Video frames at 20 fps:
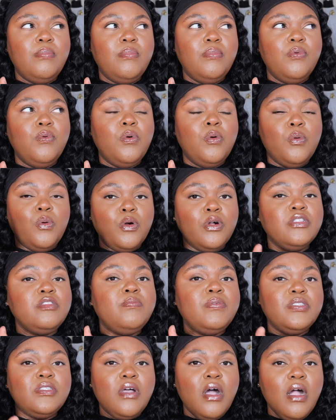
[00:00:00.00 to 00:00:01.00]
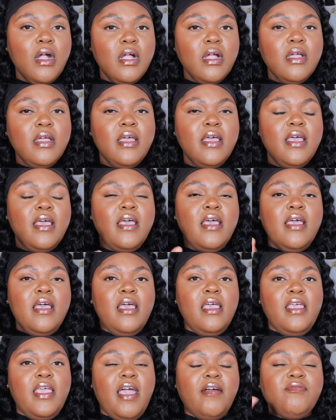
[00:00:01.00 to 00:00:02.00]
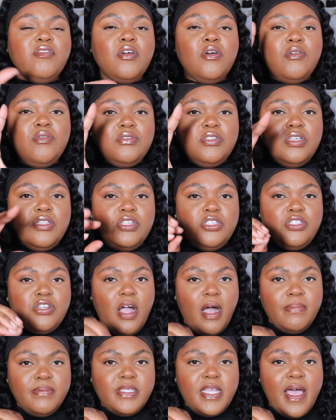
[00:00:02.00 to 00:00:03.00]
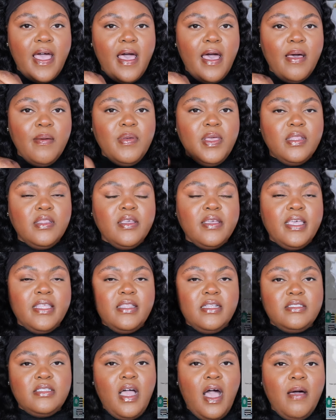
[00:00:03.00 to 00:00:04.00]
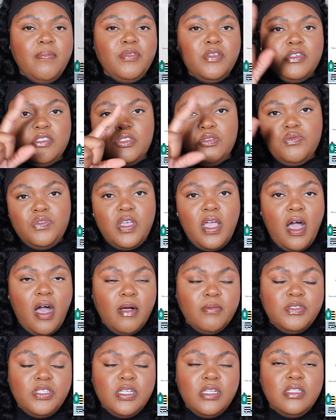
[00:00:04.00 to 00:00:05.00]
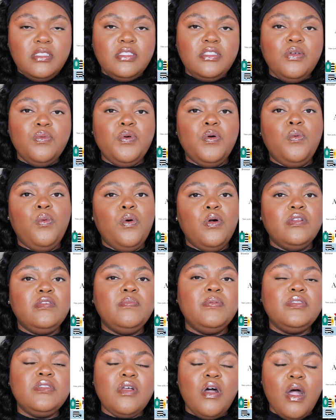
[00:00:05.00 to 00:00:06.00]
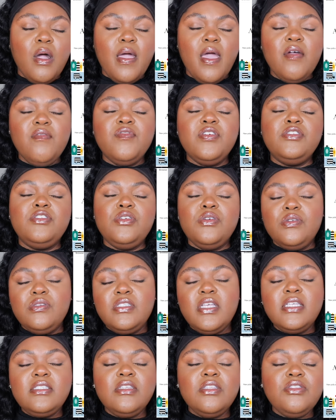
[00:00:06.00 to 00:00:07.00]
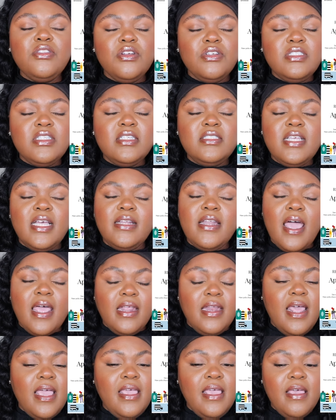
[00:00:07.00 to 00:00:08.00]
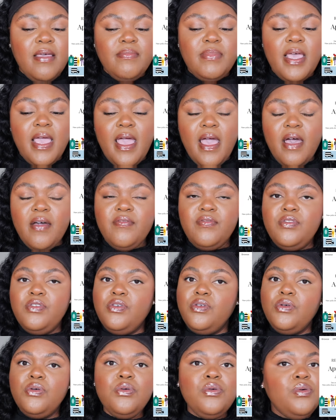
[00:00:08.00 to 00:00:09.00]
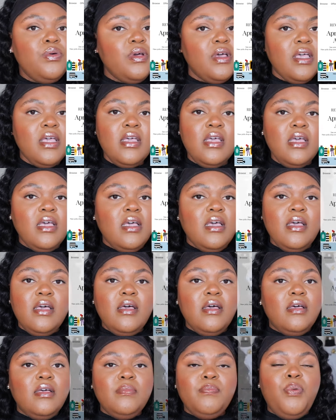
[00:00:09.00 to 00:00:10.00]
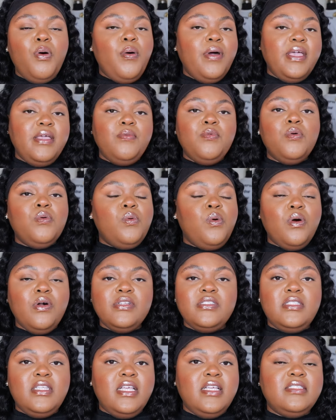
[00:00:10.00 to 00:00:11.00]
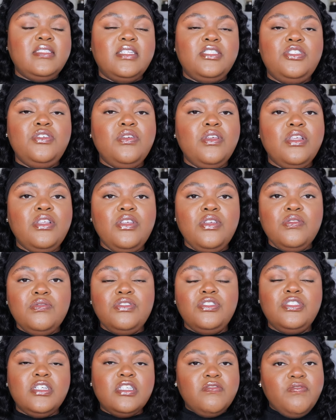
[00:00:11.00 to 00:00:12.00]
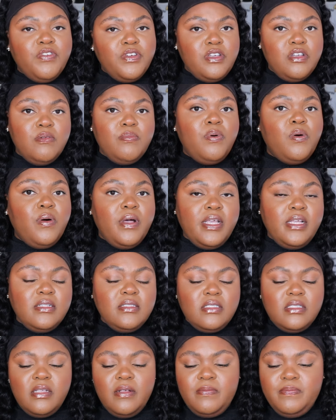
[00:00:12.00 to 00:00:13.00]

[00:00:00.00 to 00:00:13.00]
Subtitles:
Rewards Bazaar, you have to go to the shop tab and look at the top. There's 3 options. The Rewards Bazaar, every Tuesdays and Thursdays at 9 a.m. they have new point rewards things that you can use just for your points.